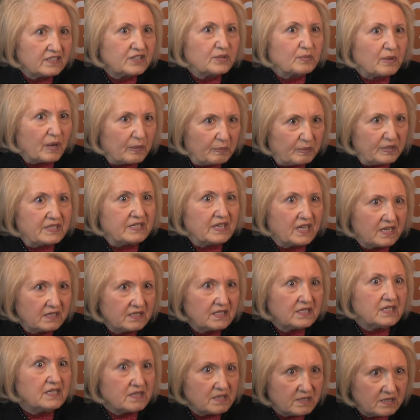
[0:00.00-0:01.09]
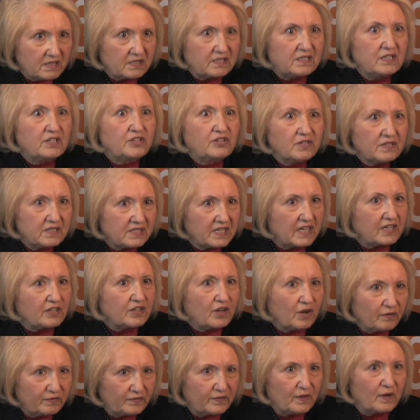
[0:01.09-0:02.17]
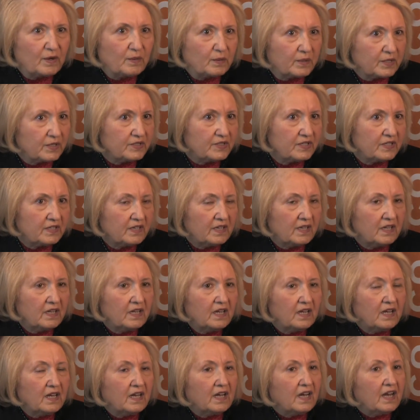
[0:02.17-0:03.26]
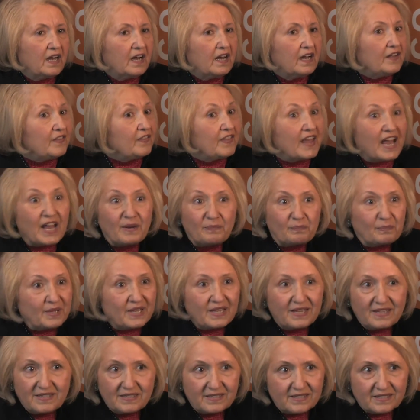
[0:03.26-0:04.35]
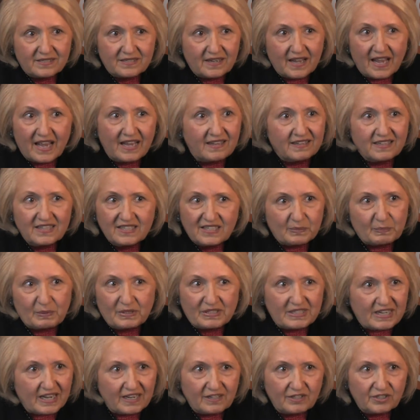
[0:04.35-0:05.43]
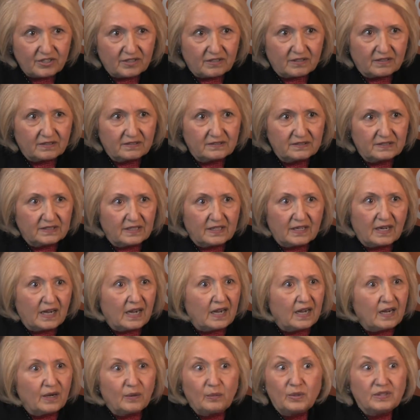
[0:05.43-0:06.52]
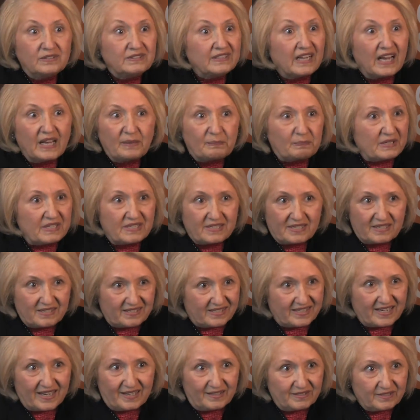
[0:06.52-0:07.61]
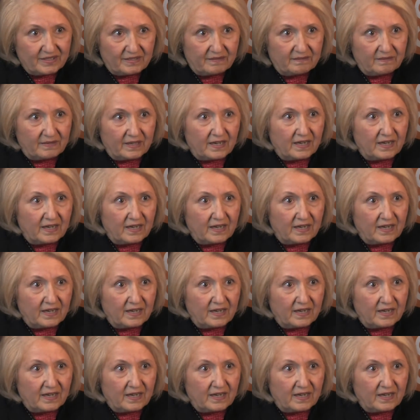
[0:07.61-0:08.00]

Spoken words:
is represented in the decisions that go forward, that peace and its potential will not be sustained.